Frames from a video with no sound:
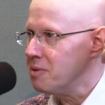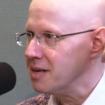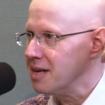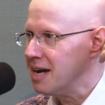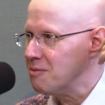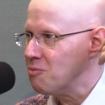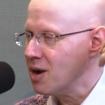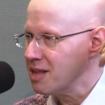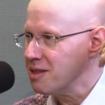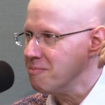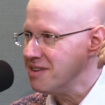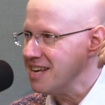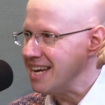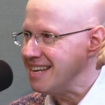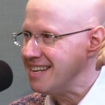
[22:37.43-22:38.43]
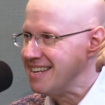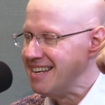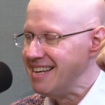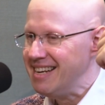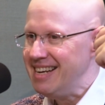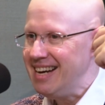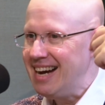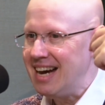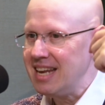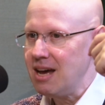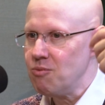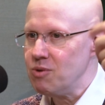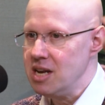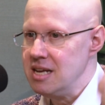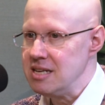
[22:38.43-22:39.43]
but one of them did. And
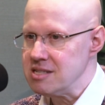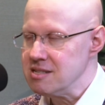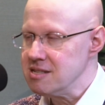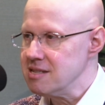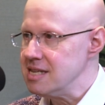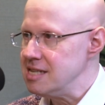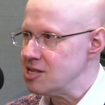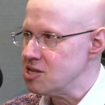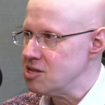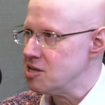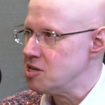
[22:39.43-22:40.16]
I would listen to these